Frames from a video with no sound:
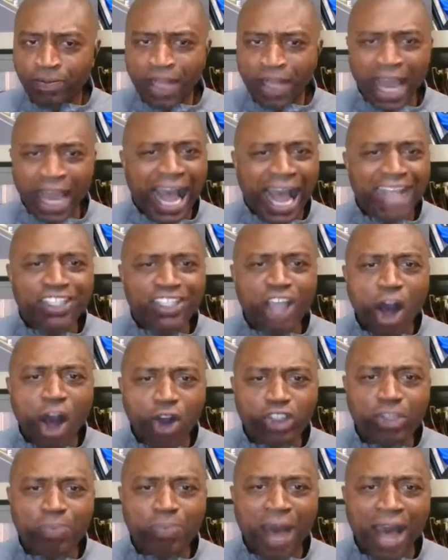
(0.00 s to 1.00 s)
Like I
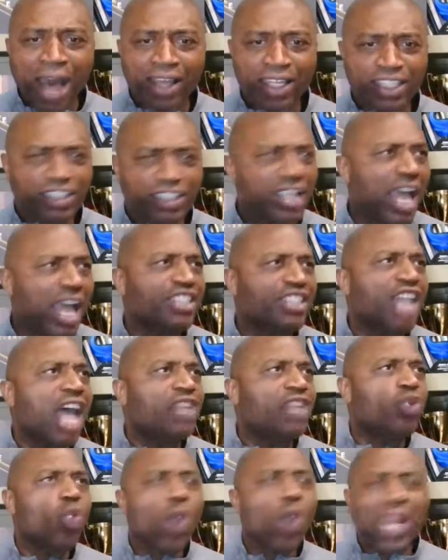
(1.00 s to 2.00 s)
talked about it,
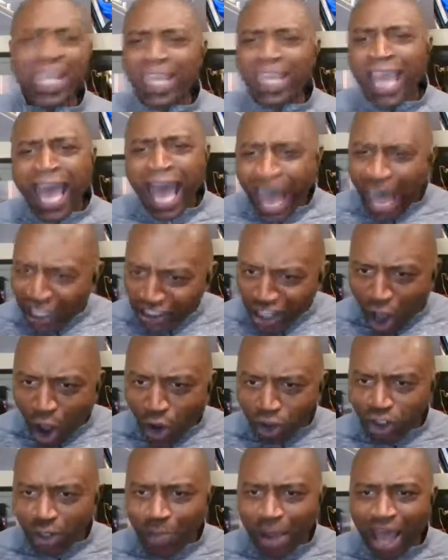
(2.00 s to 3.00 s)
Joshua 1:8, I
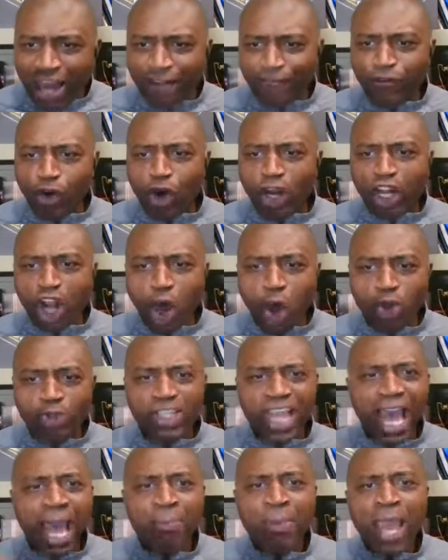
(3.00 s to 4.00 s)
talked about it for a long
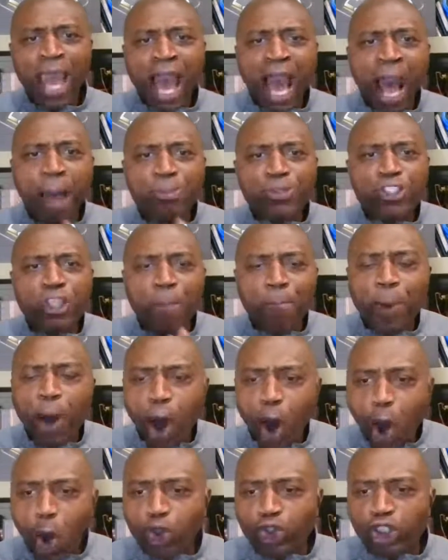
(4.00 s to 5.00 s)
time. I'm
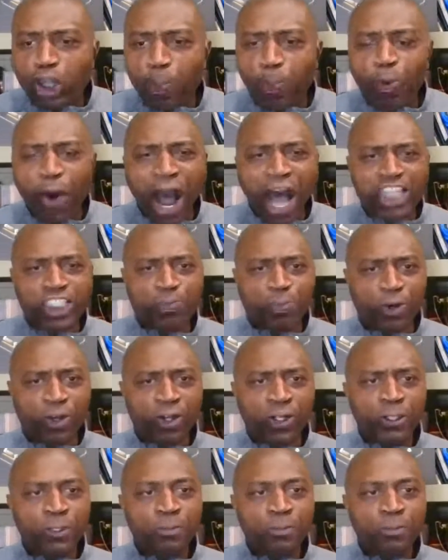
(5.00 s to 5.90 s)
supposed to prosper.